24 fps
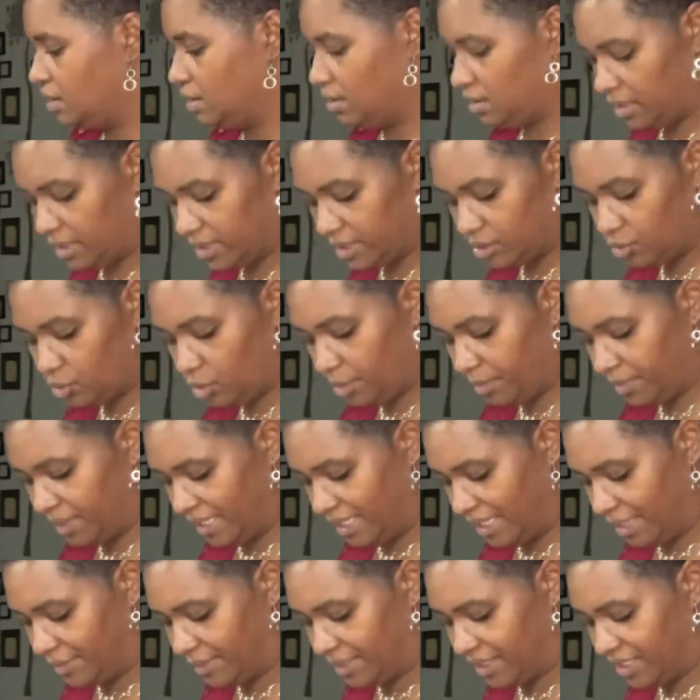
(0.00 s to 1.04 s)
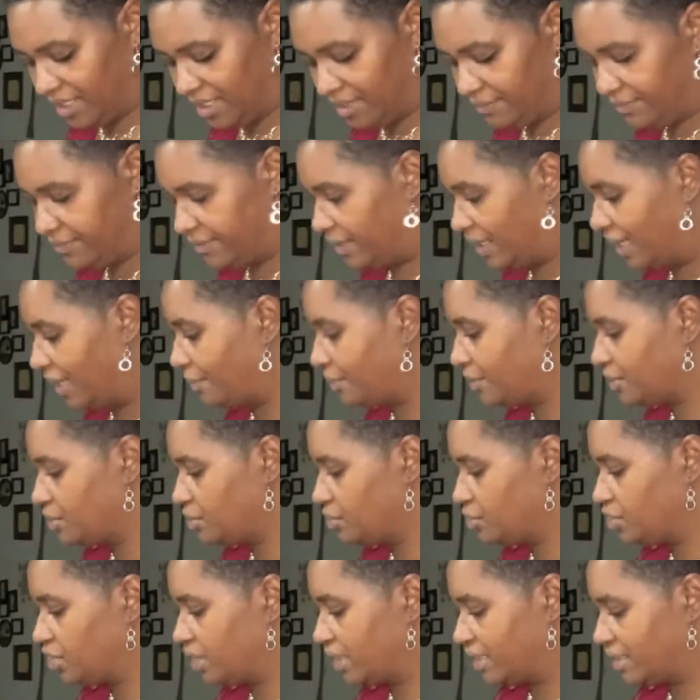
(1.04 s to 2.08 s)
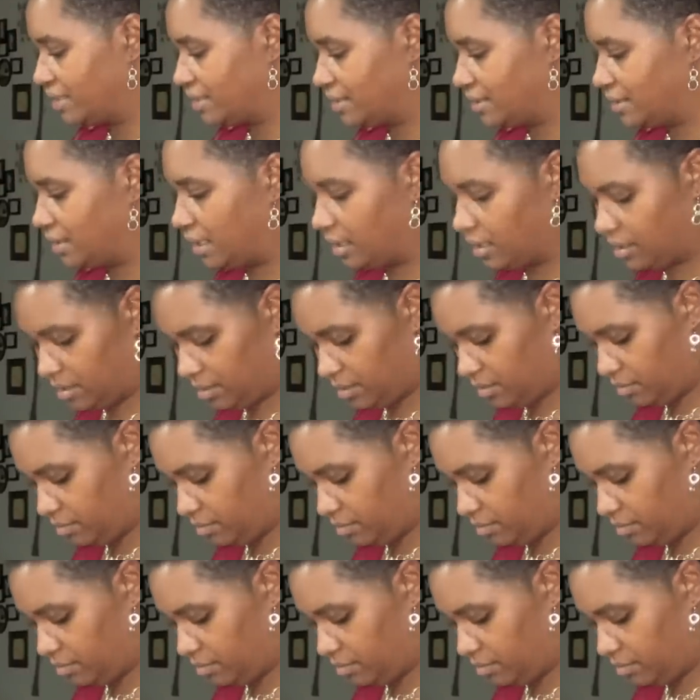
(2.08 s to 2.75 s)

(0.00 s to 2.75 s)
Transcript: Because normally I would give, I would do chicken stock.